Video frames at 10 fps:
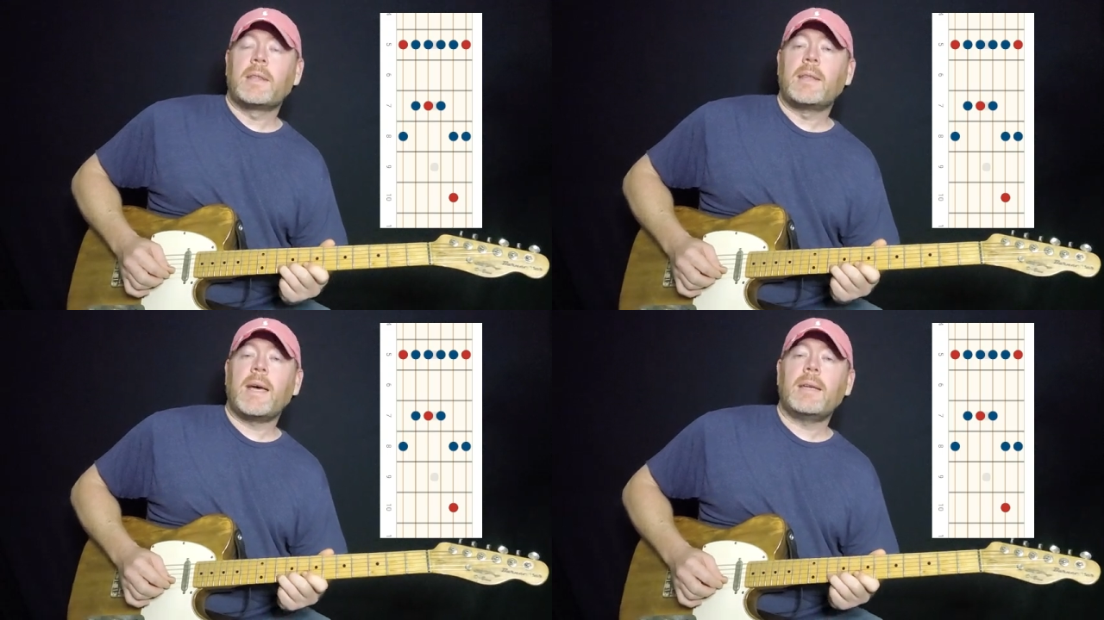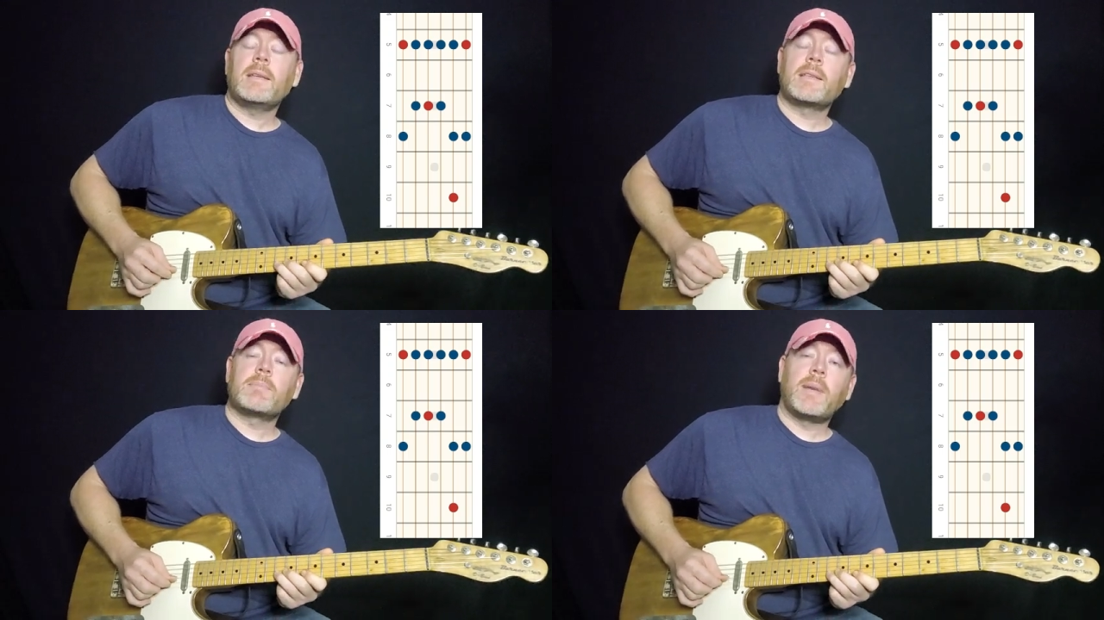that
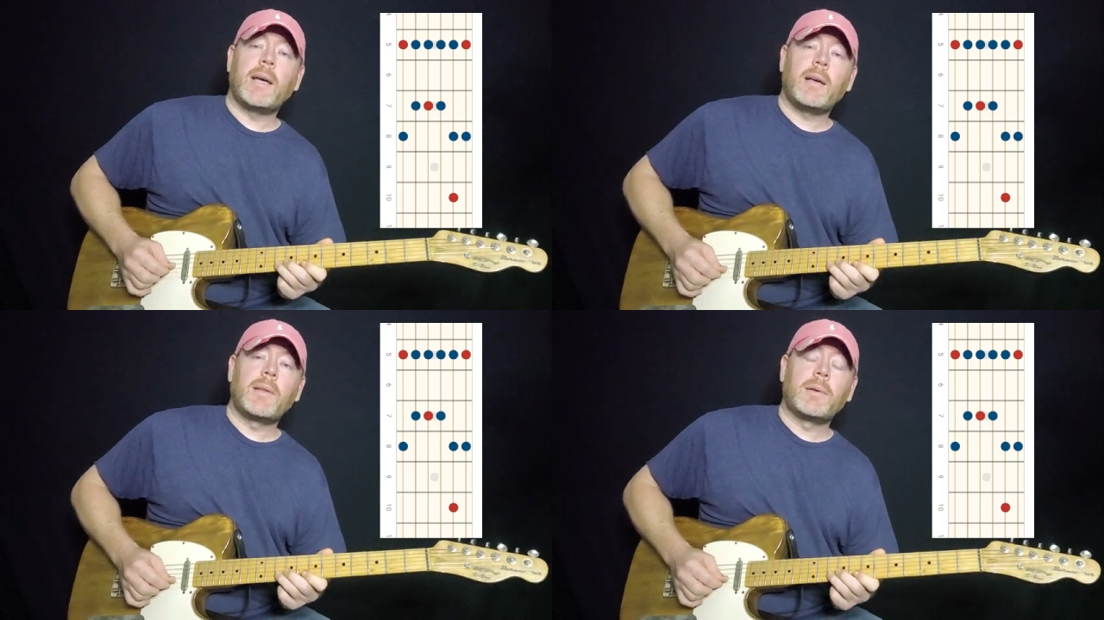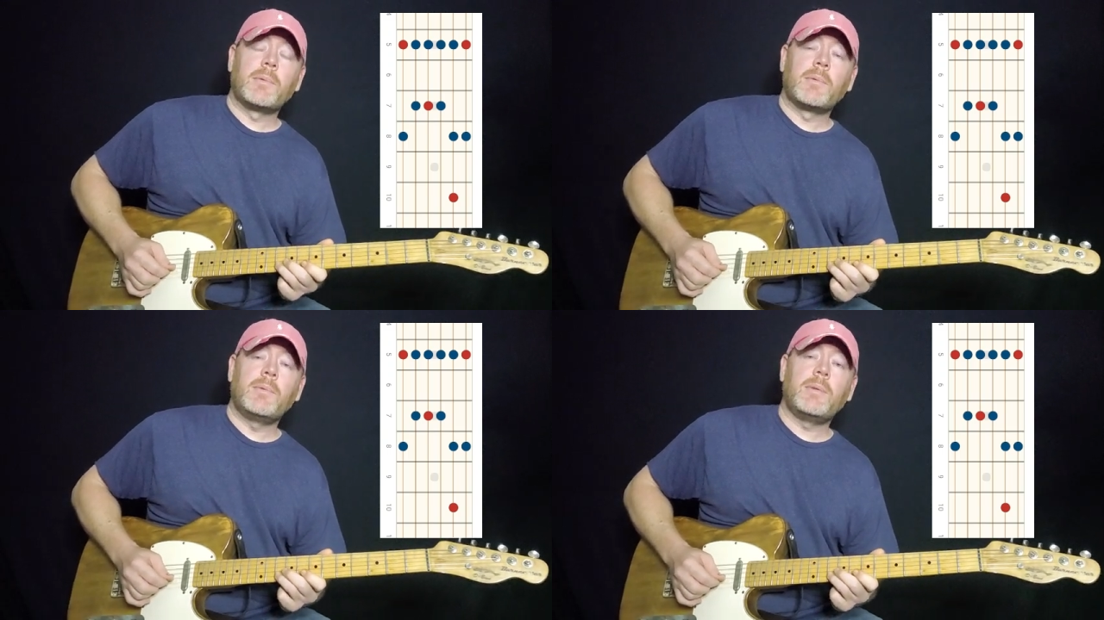is my other
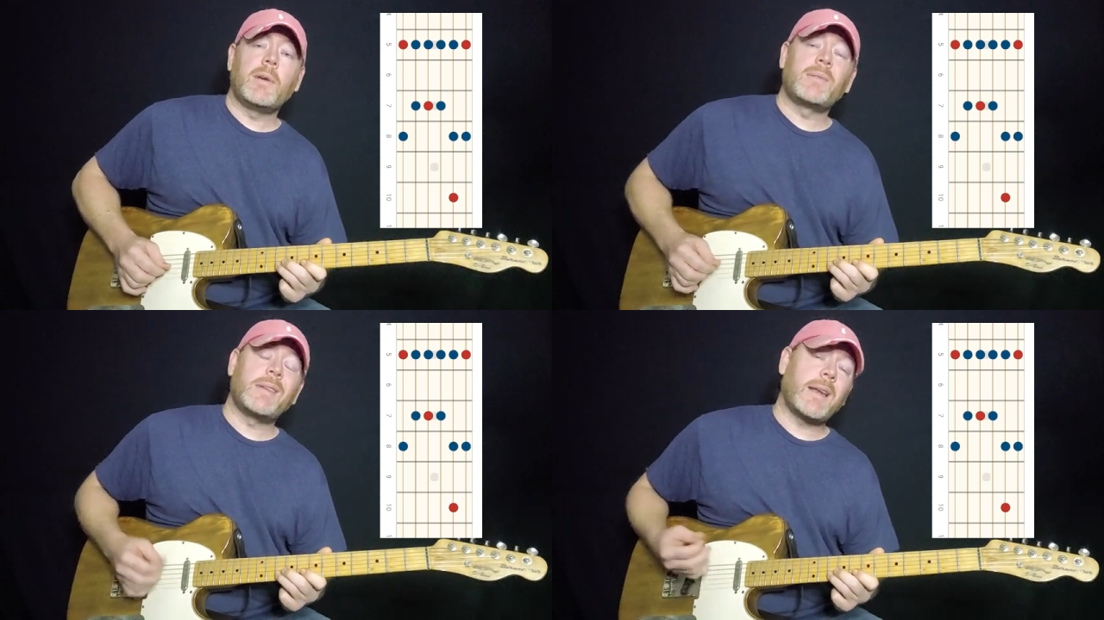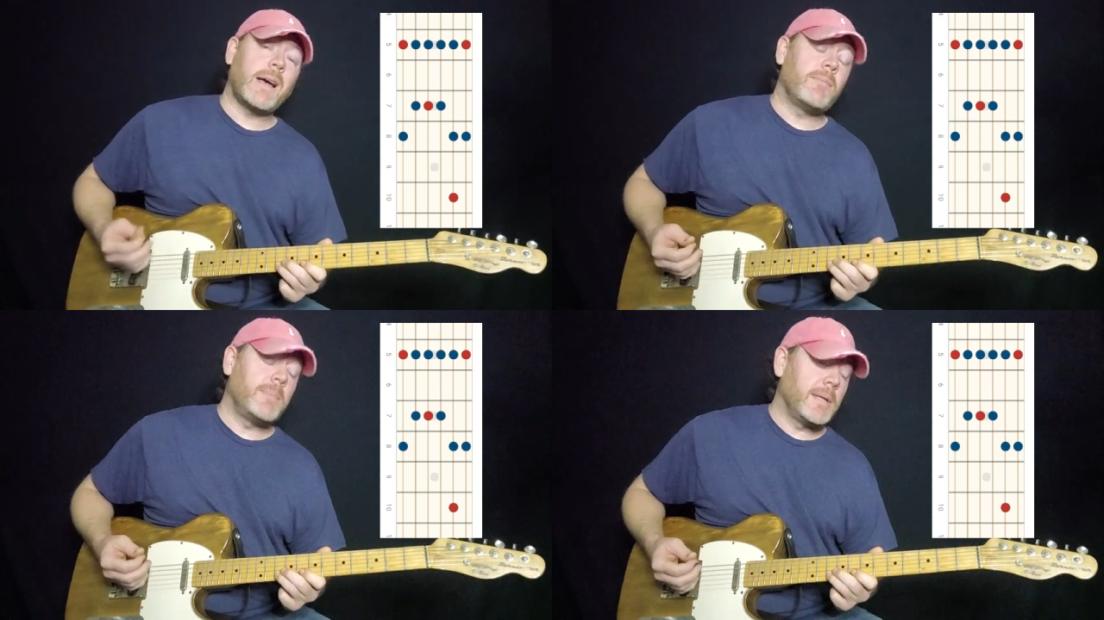root note that
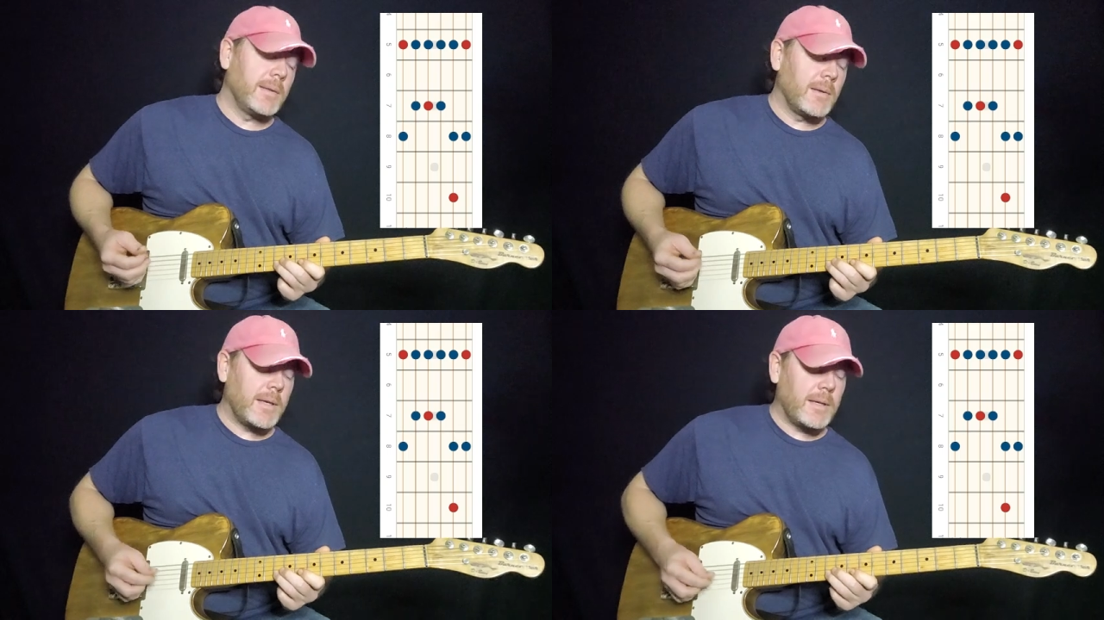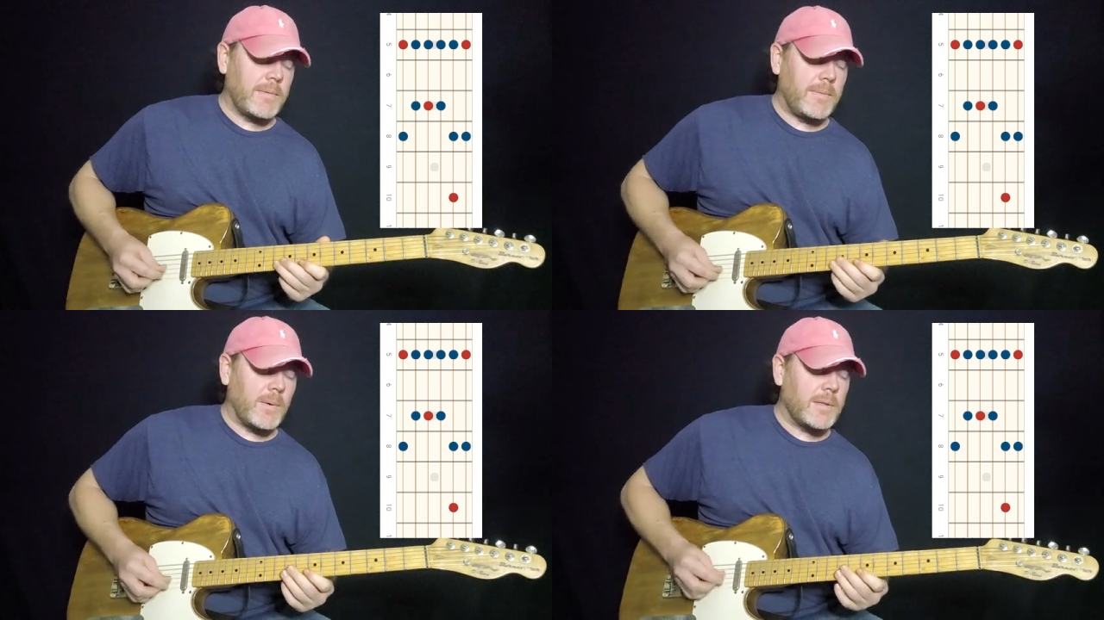I've been looking
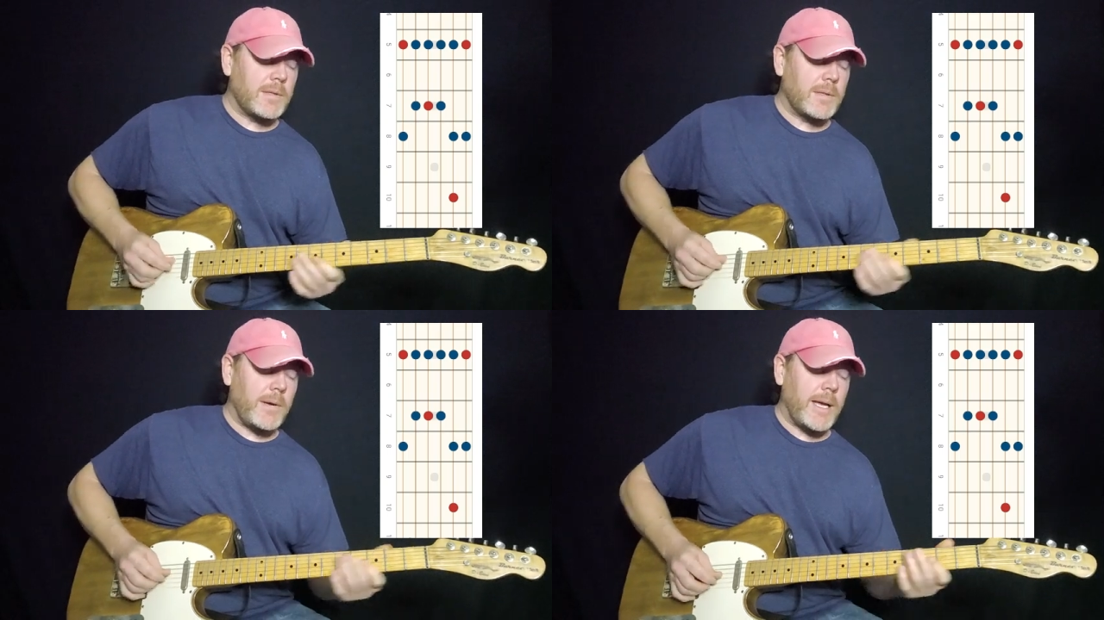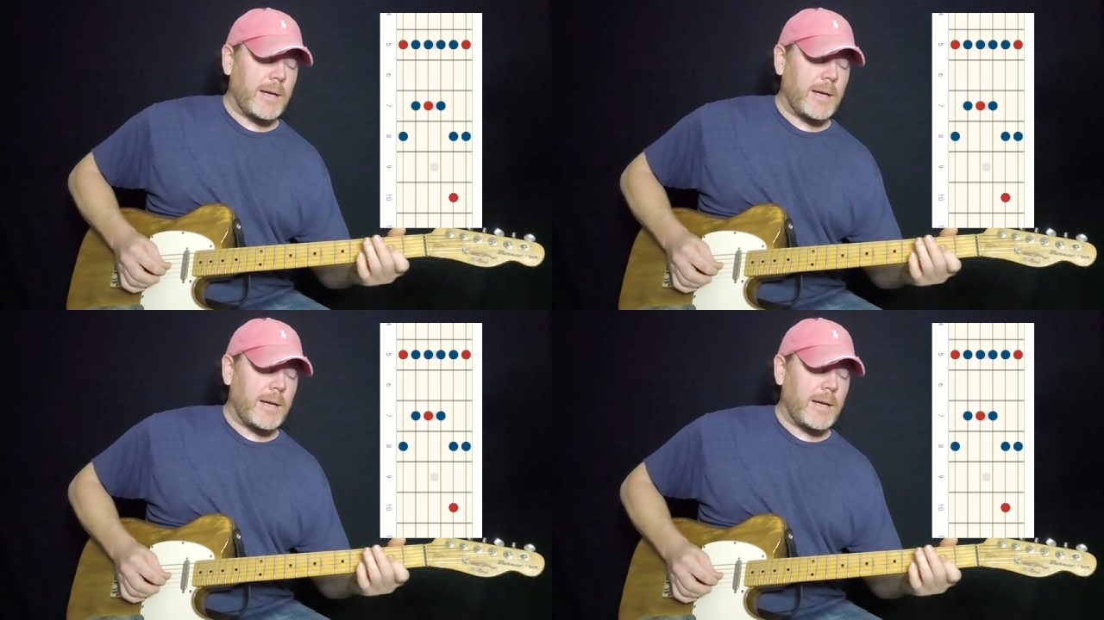for. So I